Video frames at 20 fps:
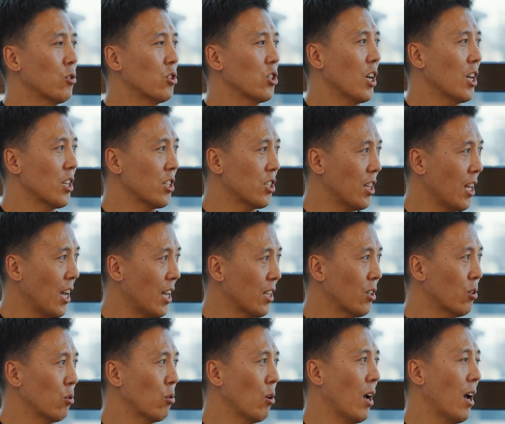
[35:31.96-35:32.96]
change that
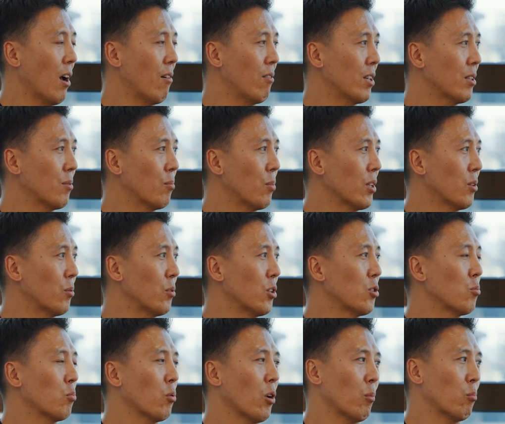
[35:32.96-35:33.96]
and to have it, but
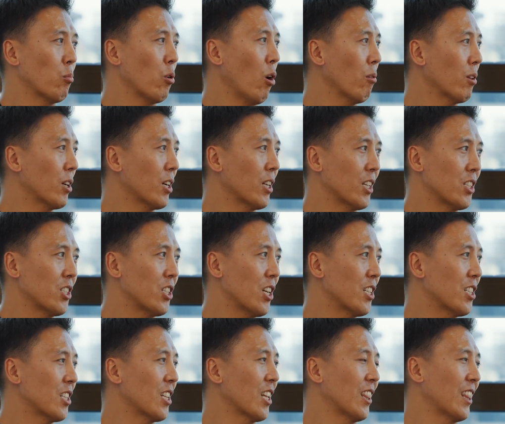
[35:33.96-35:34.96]
it's probably going to
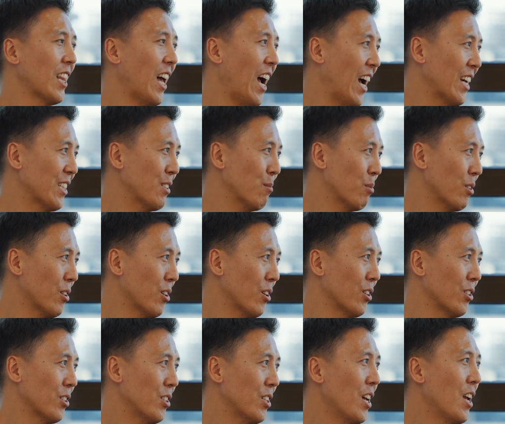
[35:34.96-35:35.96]
change the last,
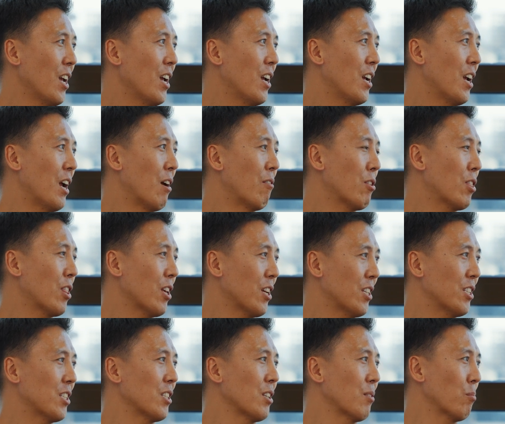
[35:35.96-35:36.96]
because everything
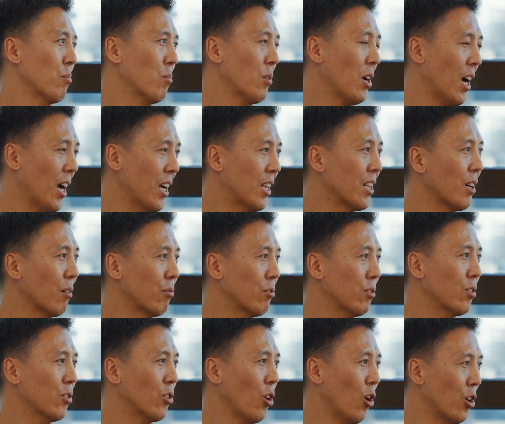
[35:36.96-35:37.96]
is kind of
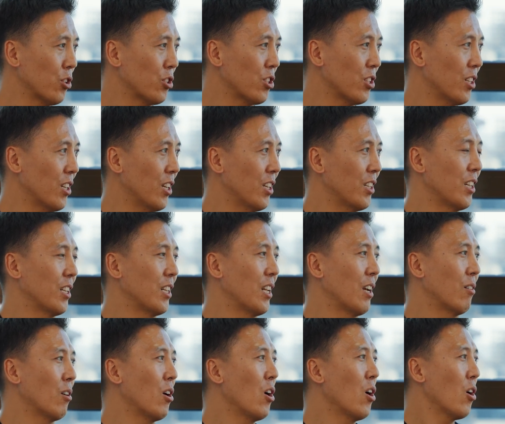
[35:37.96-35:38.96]
touching it,
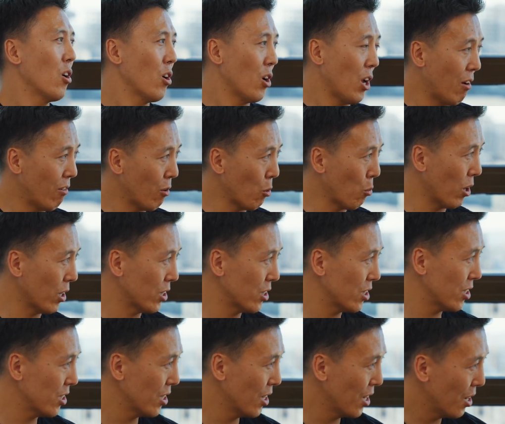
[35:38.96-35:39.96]
and
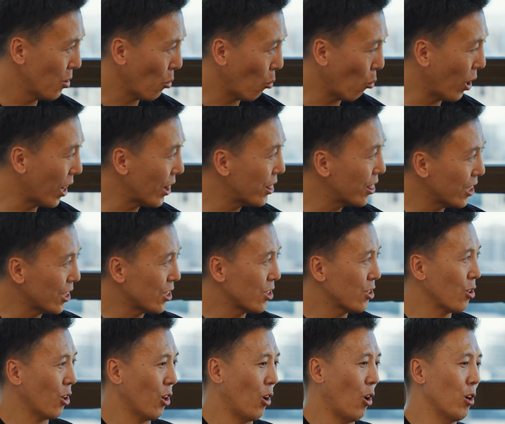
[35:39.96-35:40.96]
everyone's wealth is
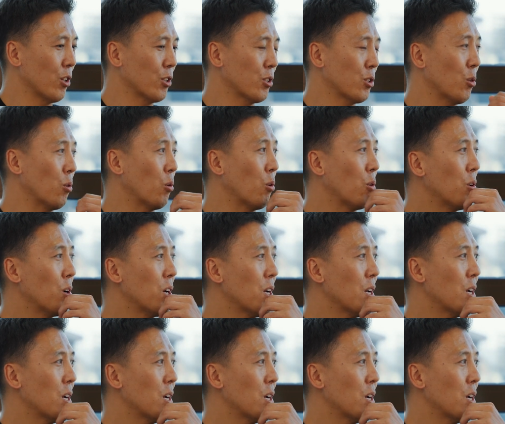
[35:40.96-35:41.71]
also